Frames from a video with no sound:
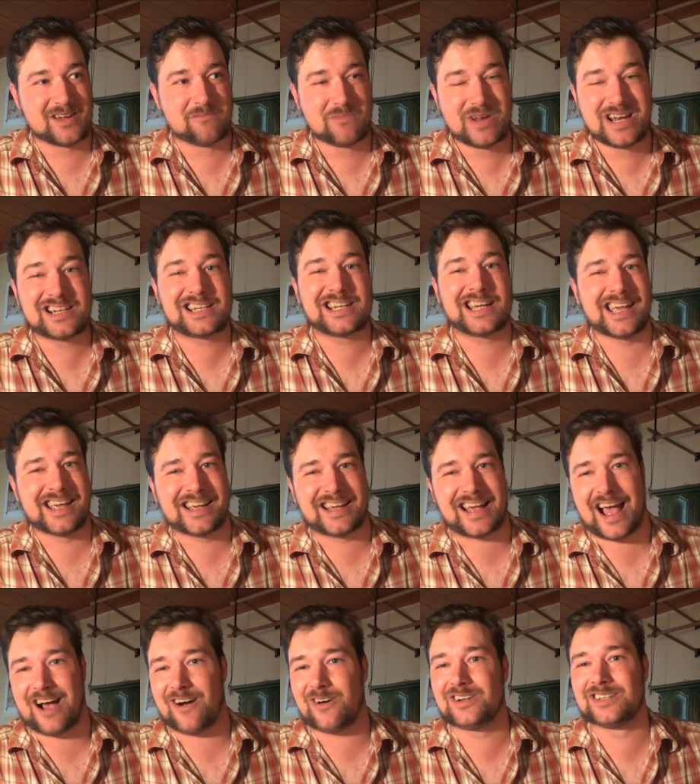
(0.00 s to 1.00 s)
milking
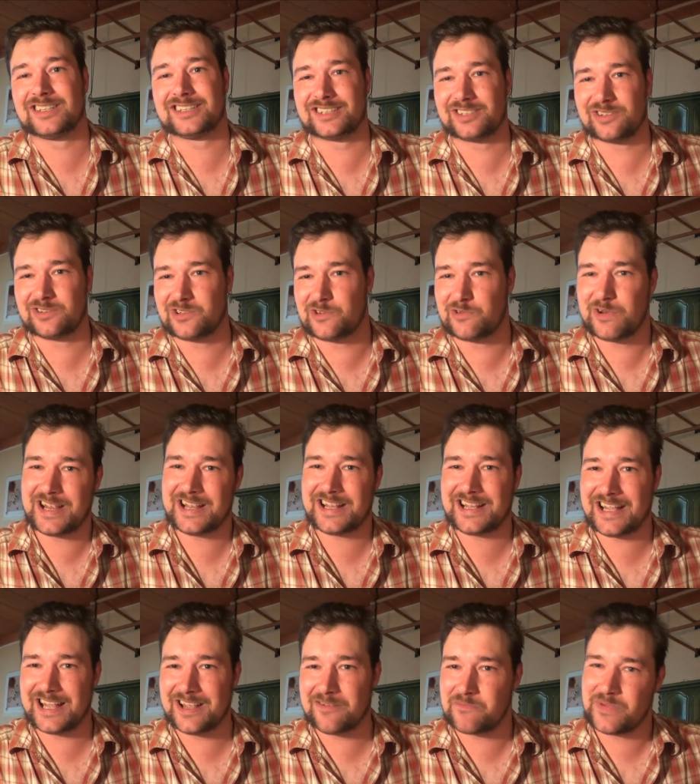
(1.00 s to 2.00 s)
cows and
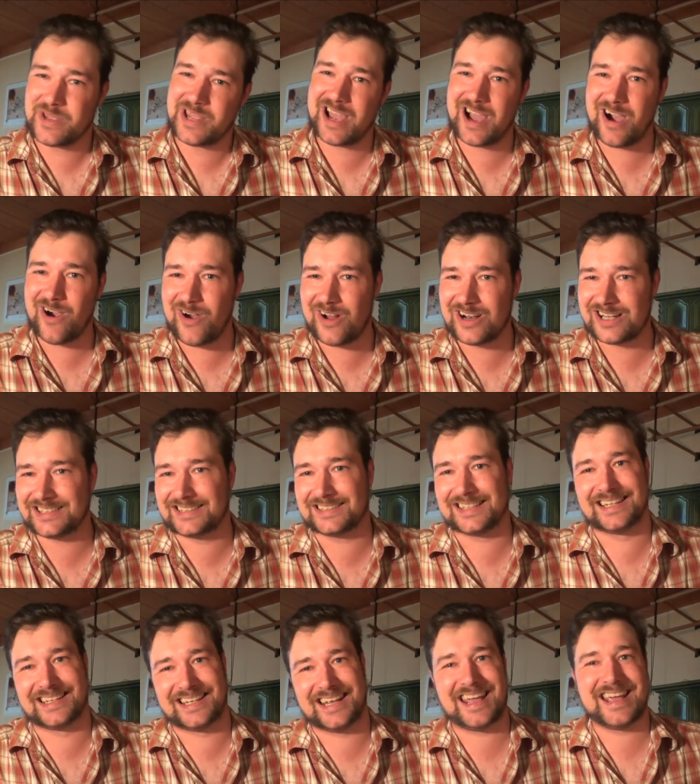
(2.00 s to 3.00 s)
drinking beer all
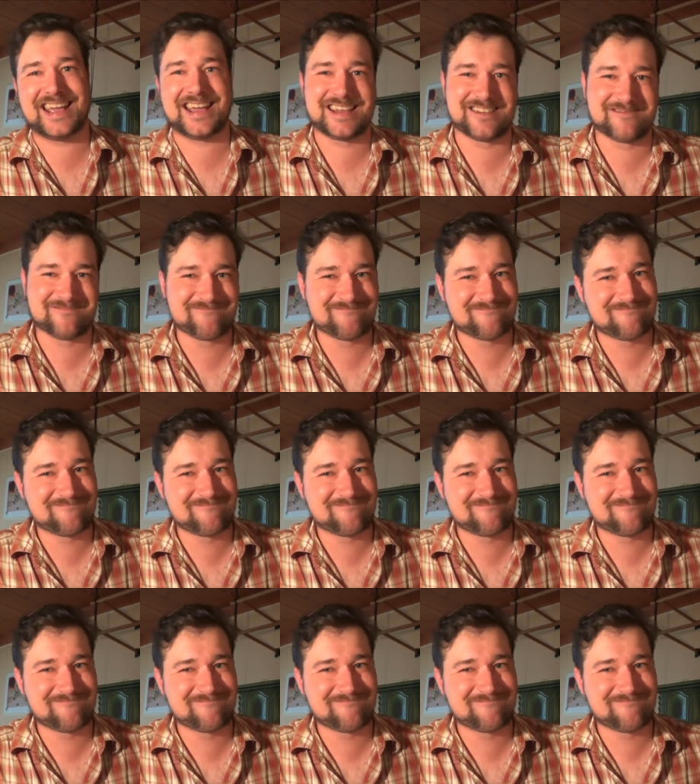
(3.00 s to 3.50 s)
the day.